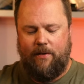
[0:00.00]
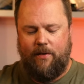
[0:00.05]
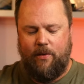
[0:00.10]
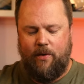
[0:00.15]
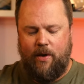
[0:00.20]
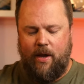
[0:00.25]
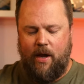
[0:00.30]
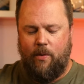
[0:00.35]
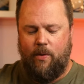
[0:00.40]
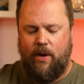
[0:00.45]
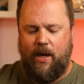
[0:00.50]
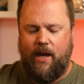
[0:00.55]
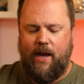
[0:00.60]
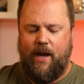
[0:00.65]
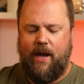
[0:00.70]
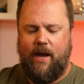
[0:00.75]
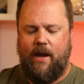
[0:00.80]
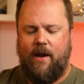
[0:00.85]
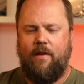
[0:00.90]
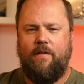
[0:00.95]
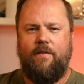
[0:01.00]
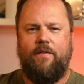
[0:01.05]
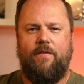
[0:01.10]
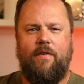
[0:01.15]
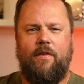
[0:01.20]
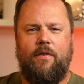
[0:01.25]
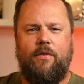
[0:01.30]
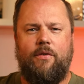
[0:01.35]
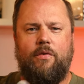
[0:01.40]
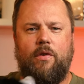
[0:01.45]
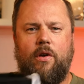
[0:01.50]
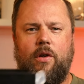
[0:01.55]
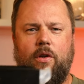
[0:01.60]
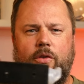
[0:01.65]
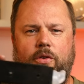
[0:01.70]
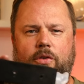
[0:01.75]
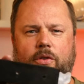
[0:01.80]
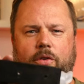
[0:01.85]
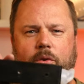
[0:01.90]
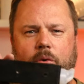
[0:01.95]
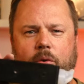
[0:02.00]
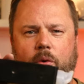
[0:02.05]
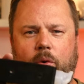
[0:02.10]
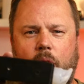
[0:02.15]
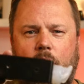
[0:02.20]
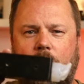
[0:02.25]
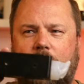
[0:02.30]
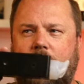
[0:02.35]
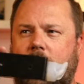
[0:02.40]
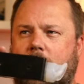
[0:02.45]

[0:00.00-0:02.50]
now we have drilled two holes in the